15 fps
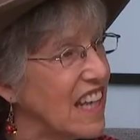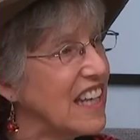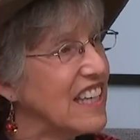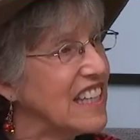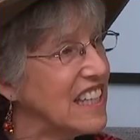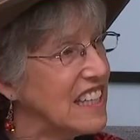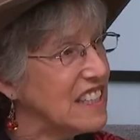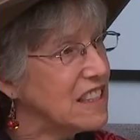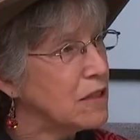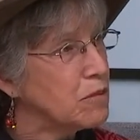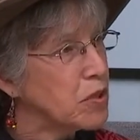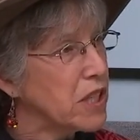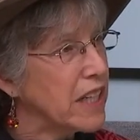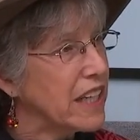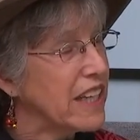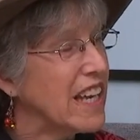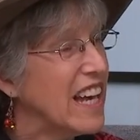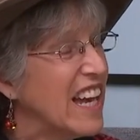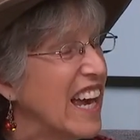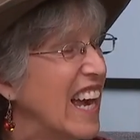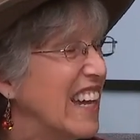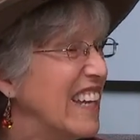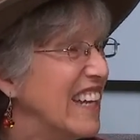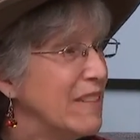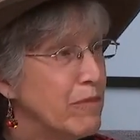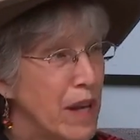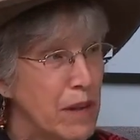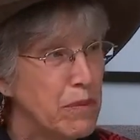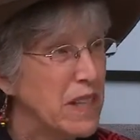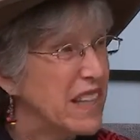they need to bring, and then
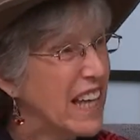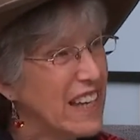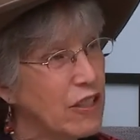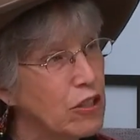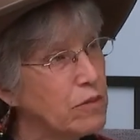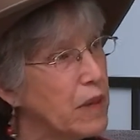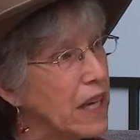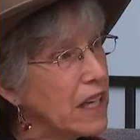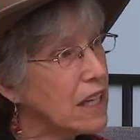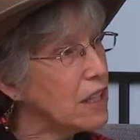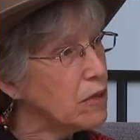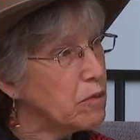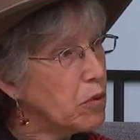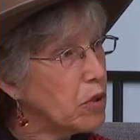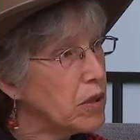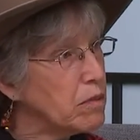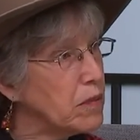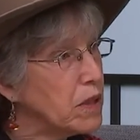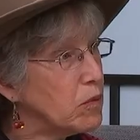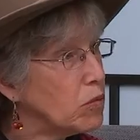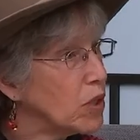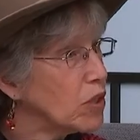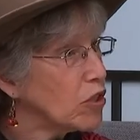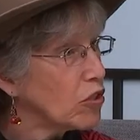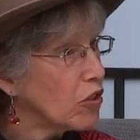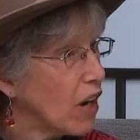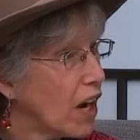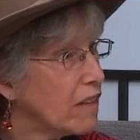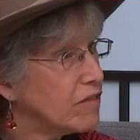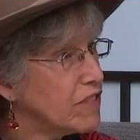maybe they could make an appointment with
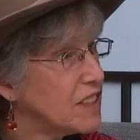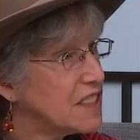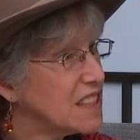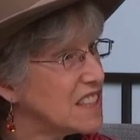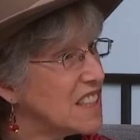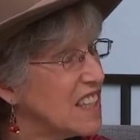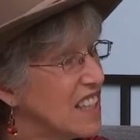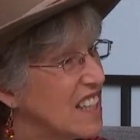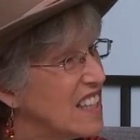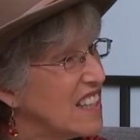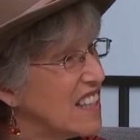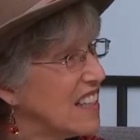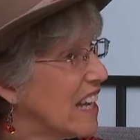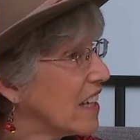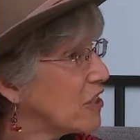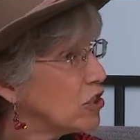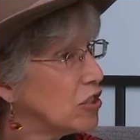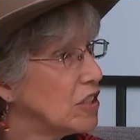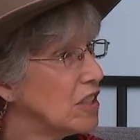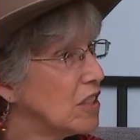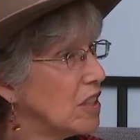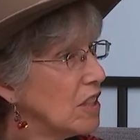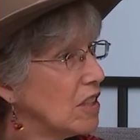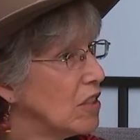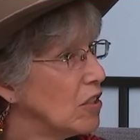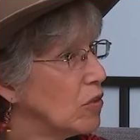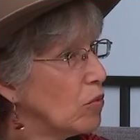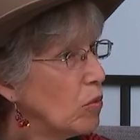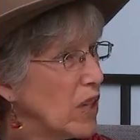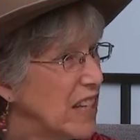your office the next
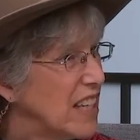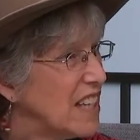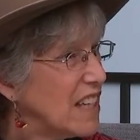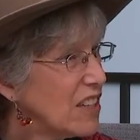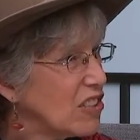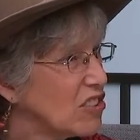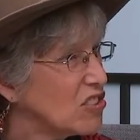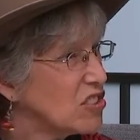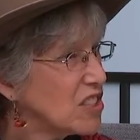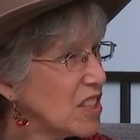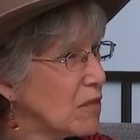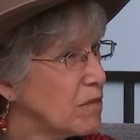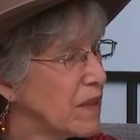week or. Or they something.